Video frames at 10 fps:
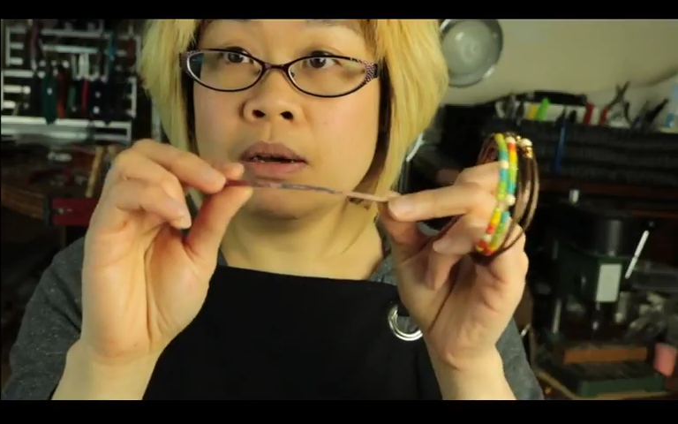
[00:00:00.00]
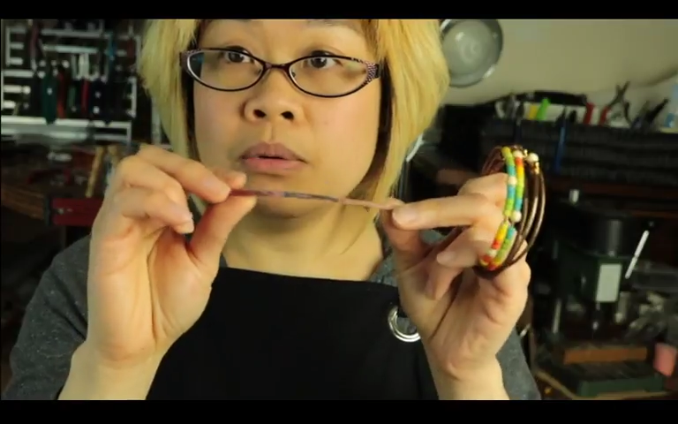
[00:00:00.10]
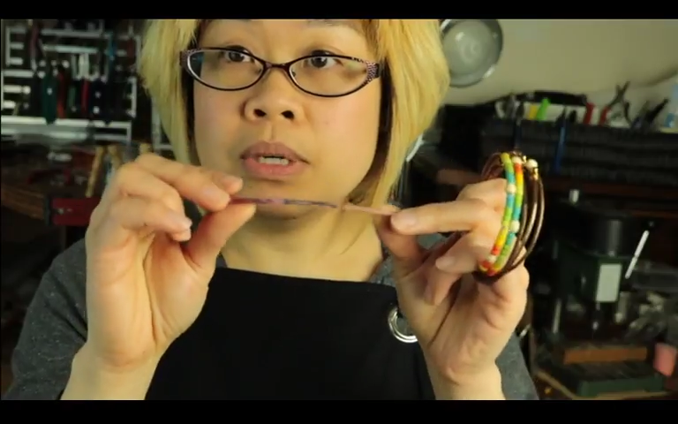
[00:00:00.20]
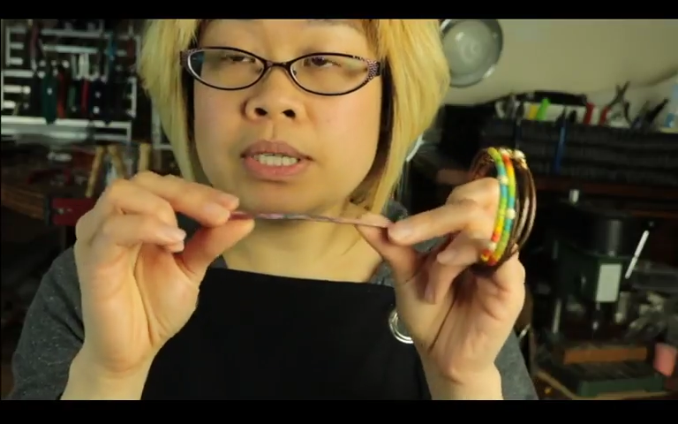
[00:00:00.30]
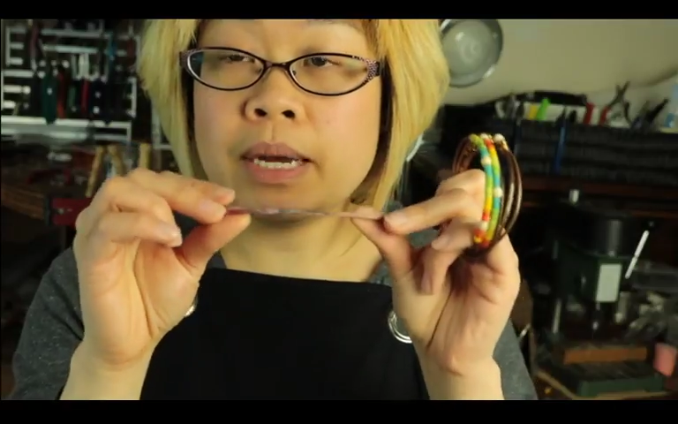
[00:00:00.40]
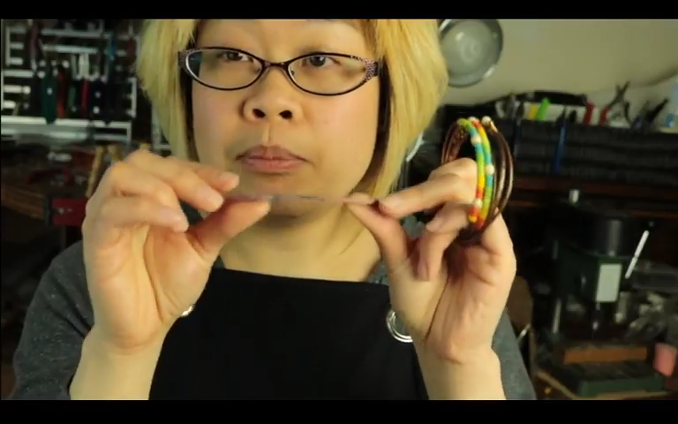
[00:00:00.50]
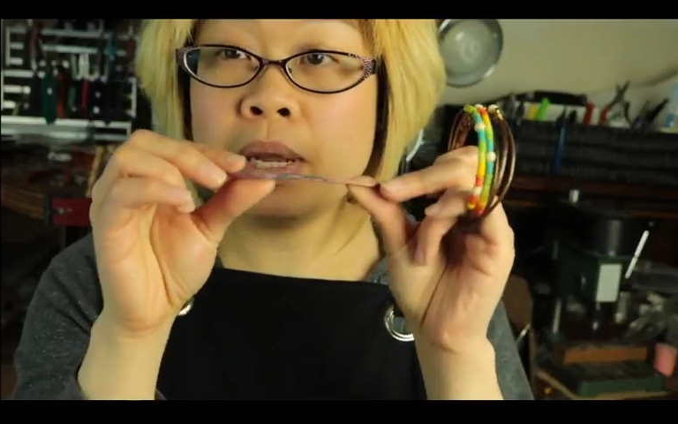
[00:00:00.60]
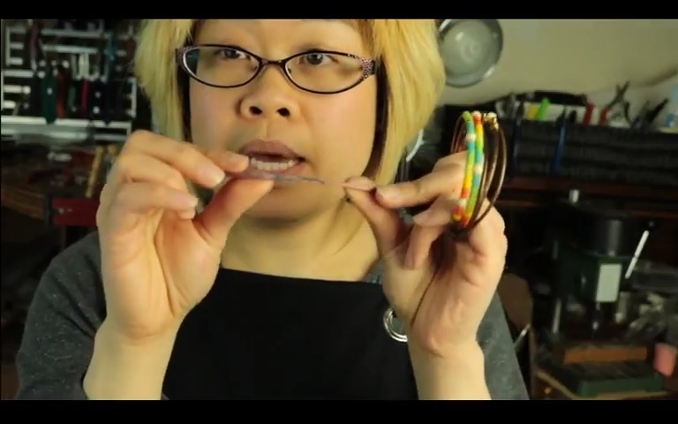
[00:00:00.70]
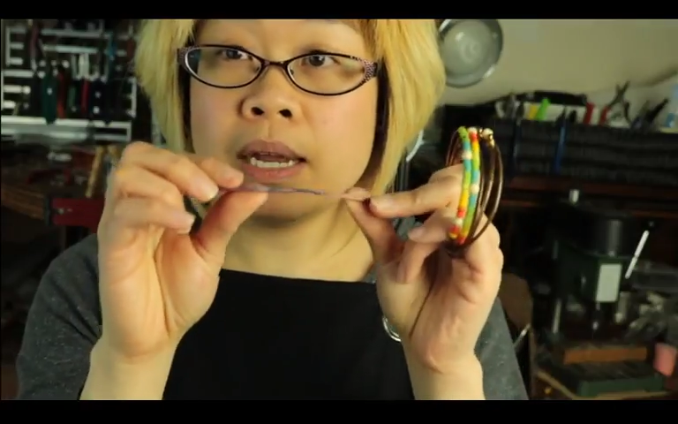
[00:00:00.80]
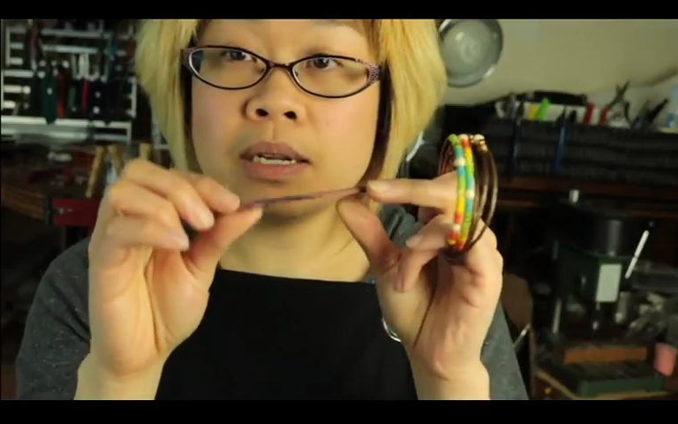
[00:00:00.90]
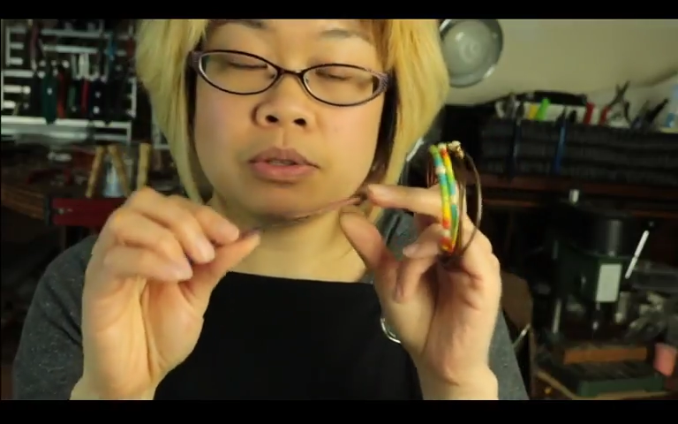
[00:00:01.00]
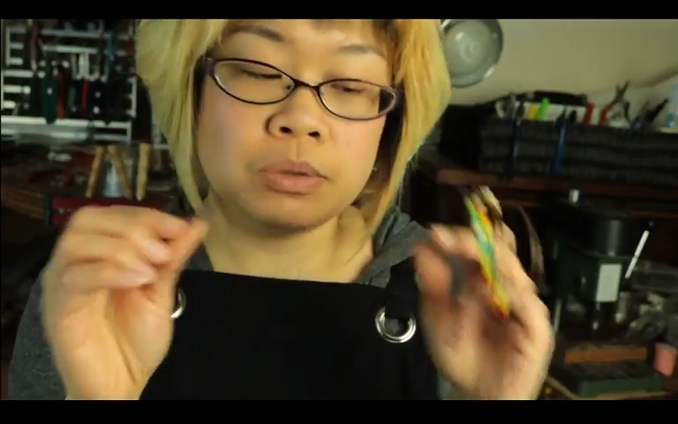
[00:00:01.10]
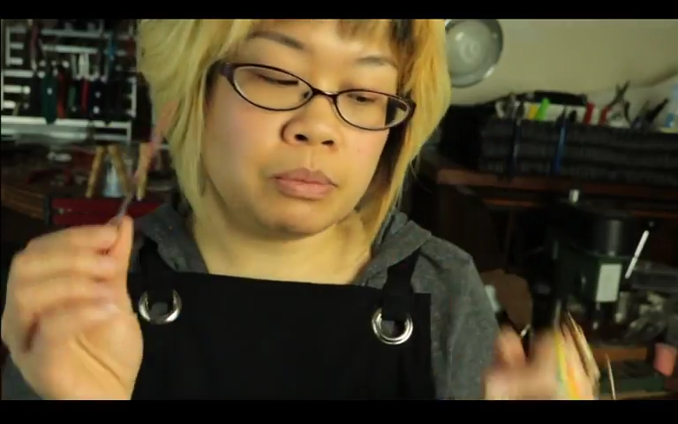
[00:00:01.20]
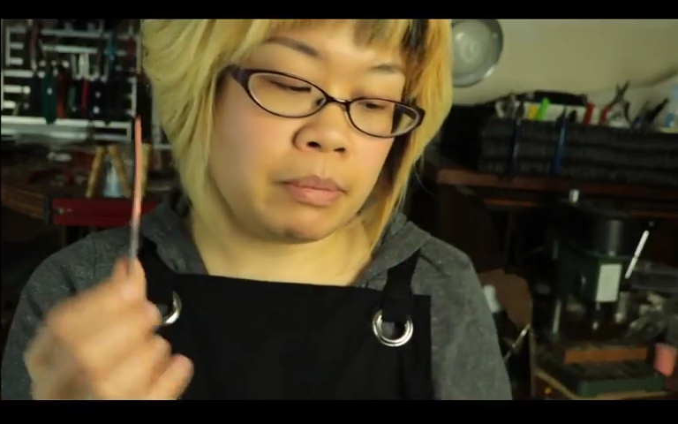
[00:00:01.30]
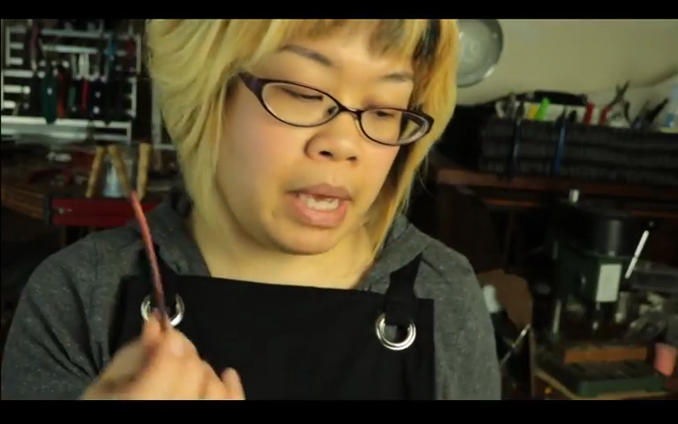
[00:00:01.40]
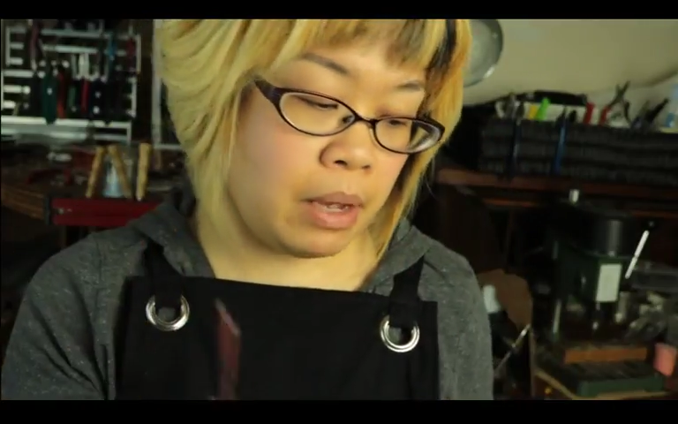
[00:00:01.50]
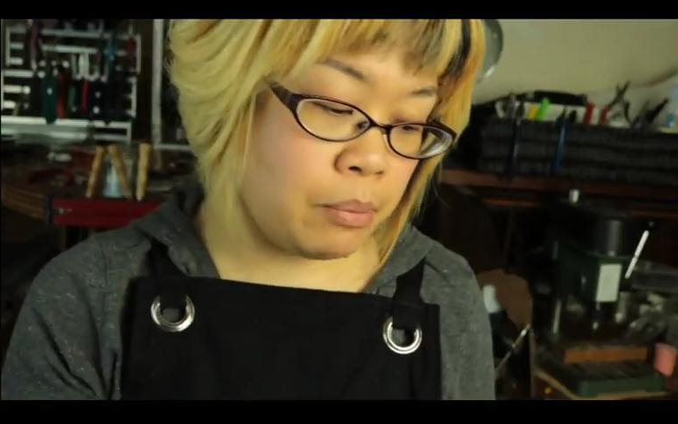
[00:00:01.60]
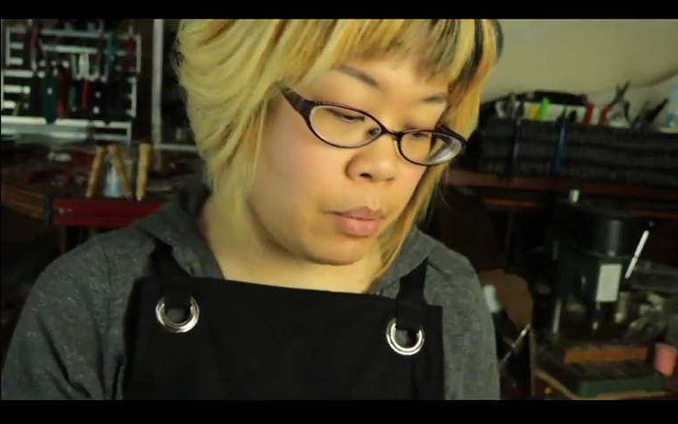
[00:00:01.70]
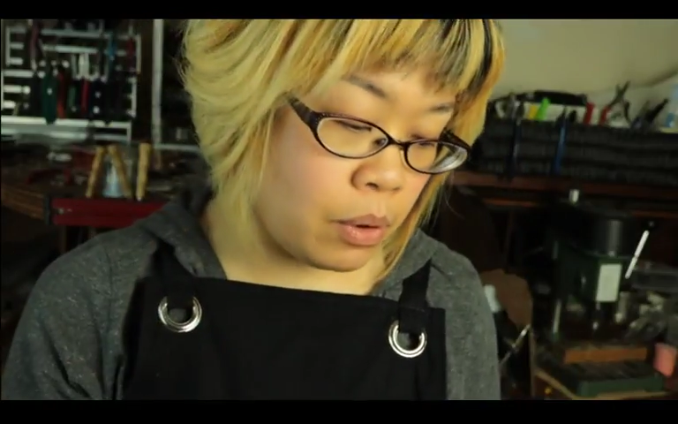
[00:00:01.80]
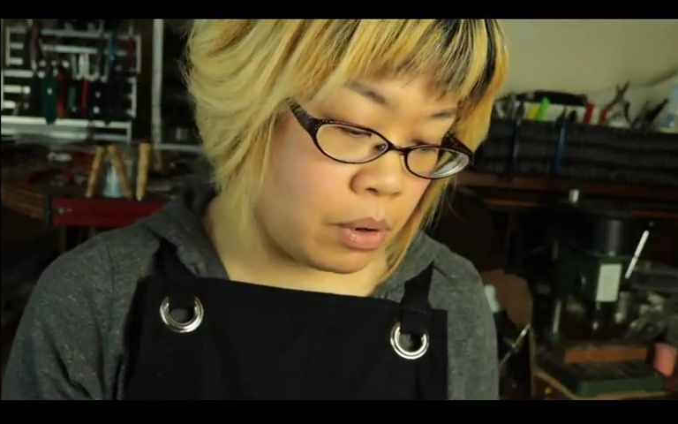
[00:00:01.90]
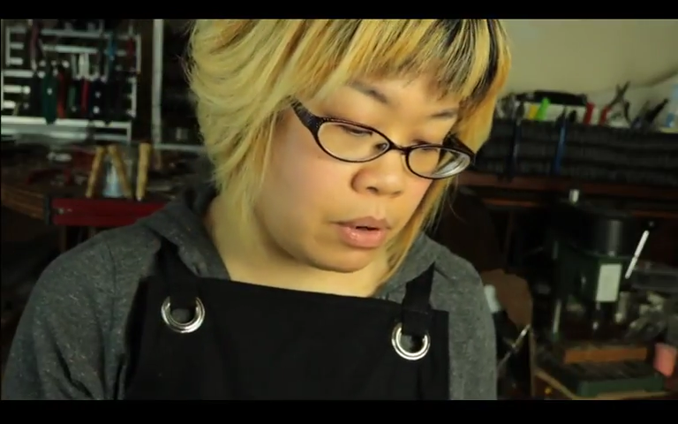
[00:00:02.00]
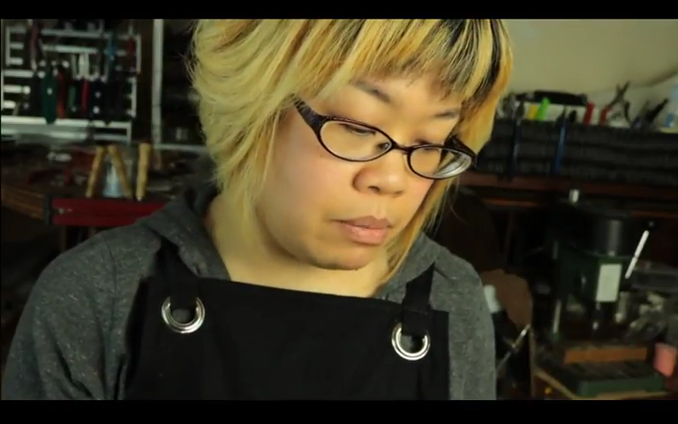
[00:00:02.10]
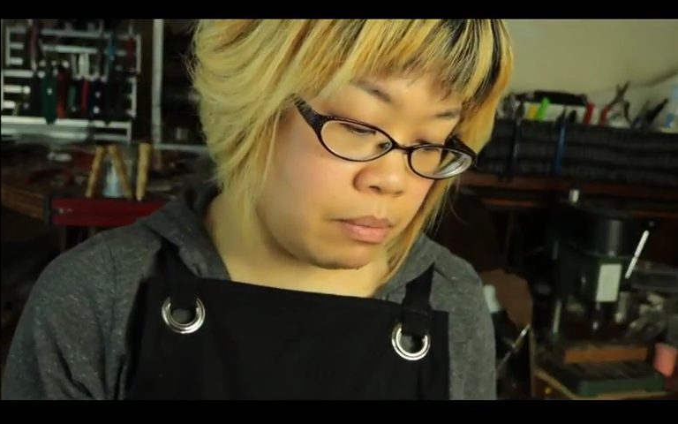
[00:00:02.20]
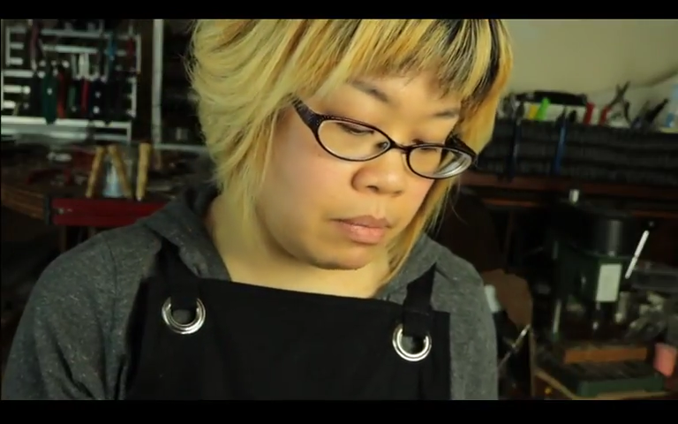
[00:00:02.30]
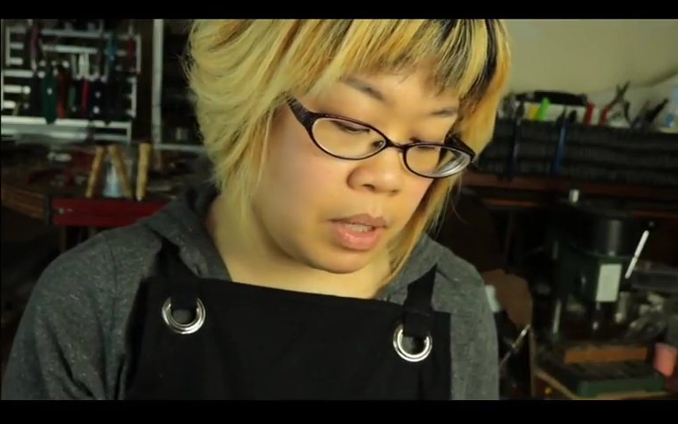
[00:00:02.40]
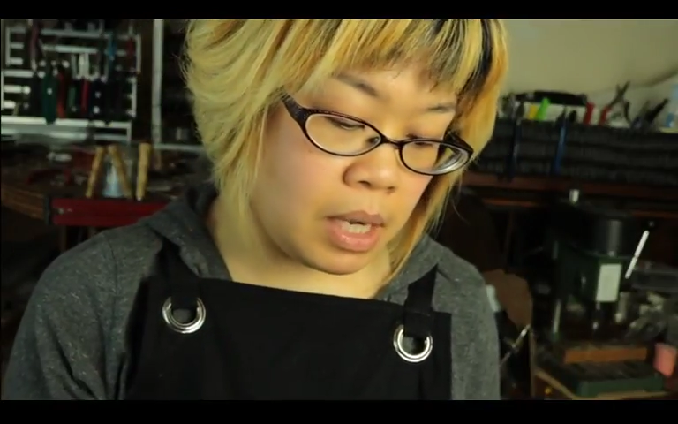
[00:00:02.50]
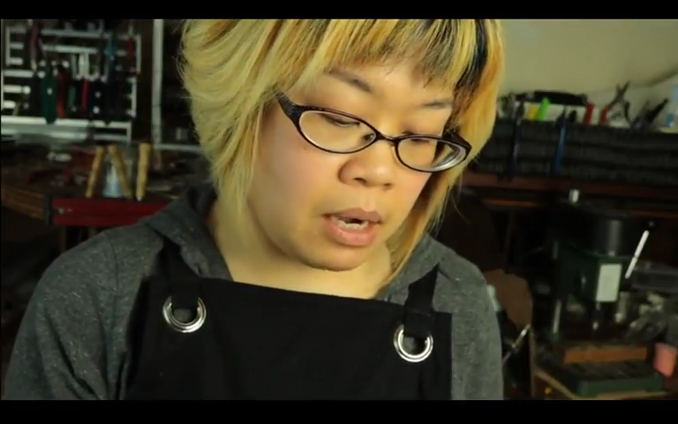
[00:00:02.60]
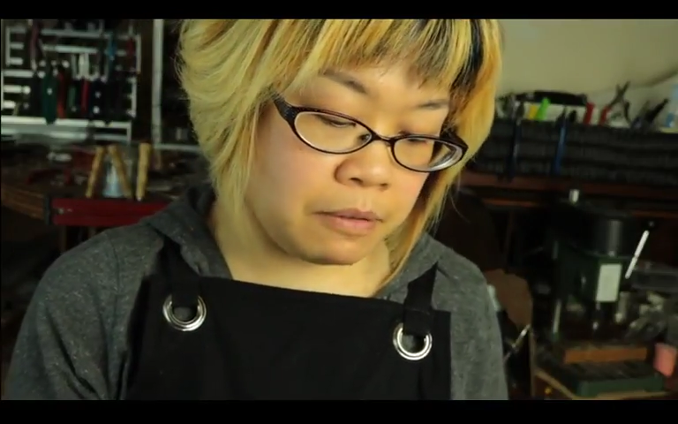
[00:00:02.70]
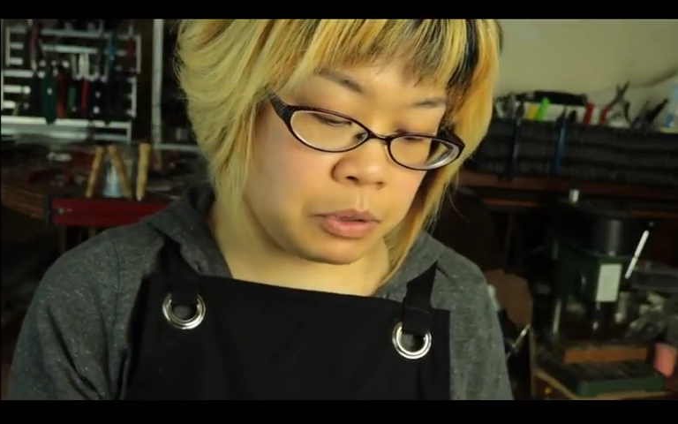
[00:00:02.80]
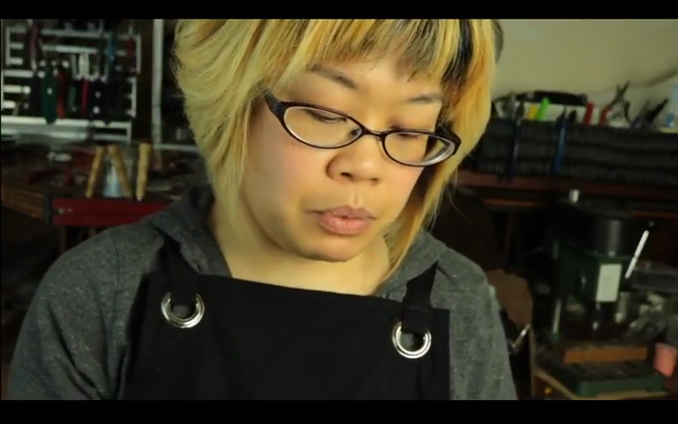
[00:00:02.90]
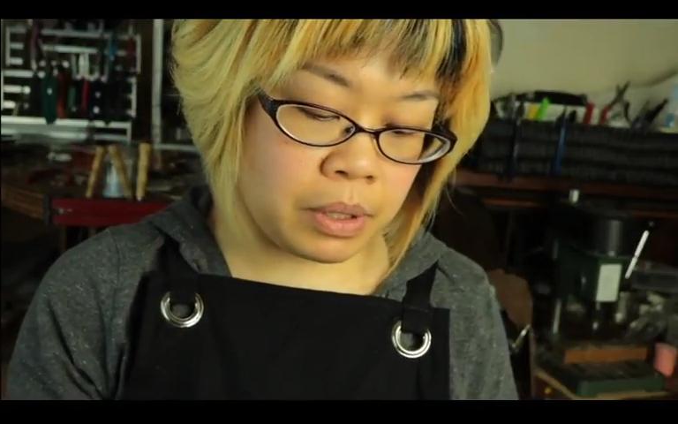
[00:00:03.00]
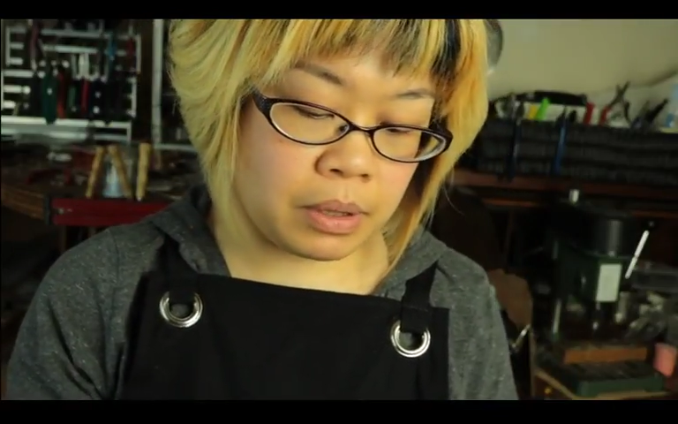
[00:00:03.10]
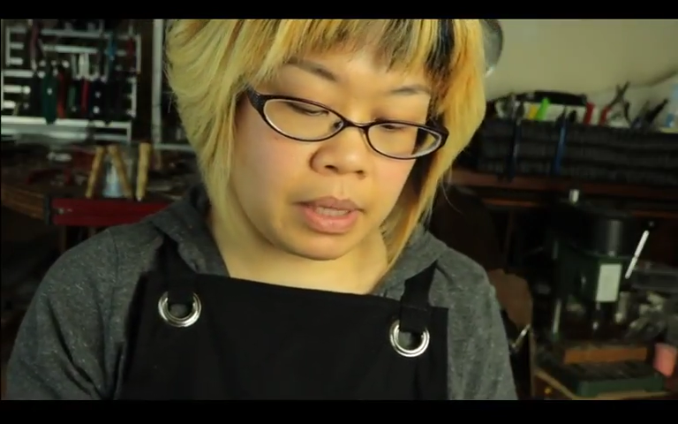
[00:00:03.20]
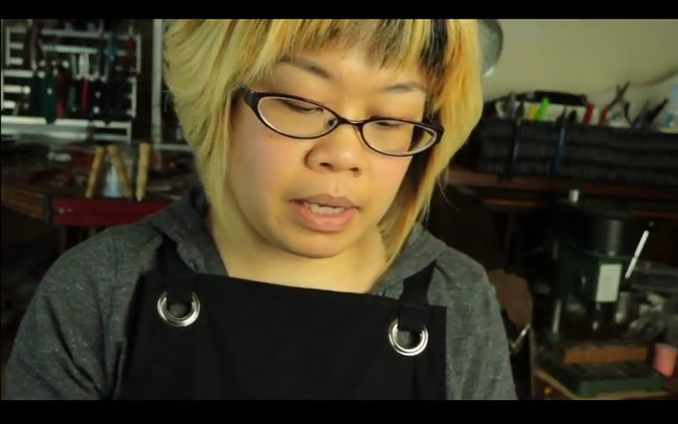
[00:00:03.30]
which I plan to make more cuffs with.